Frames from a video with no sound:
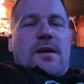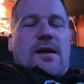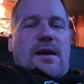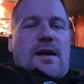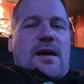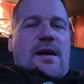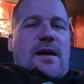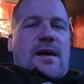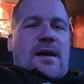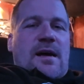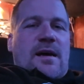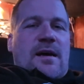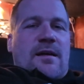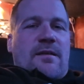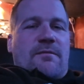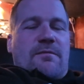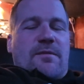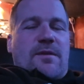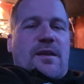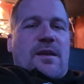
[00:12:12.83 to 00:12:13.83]

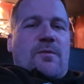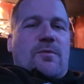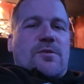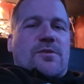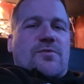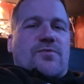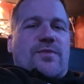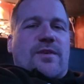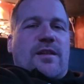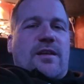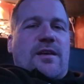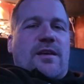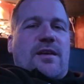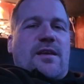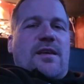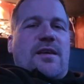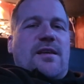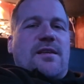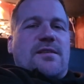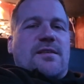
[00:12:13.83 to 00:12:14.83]
and it was really
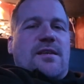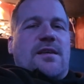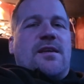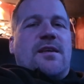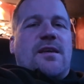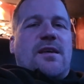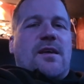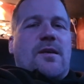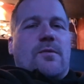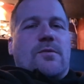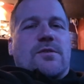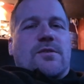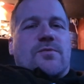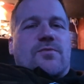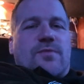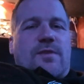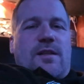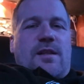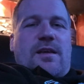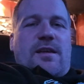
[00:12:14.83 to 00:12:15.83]
easy. It was a
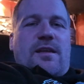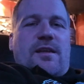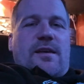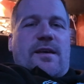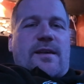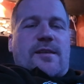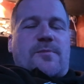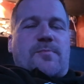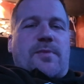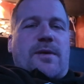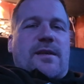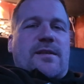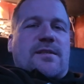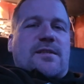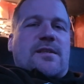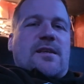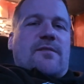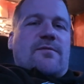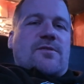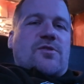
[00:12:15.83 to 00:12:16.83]
really
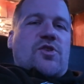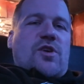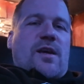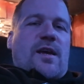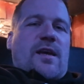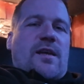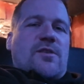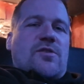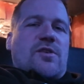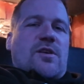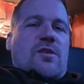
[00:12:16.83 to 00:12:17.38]
inexpensive change.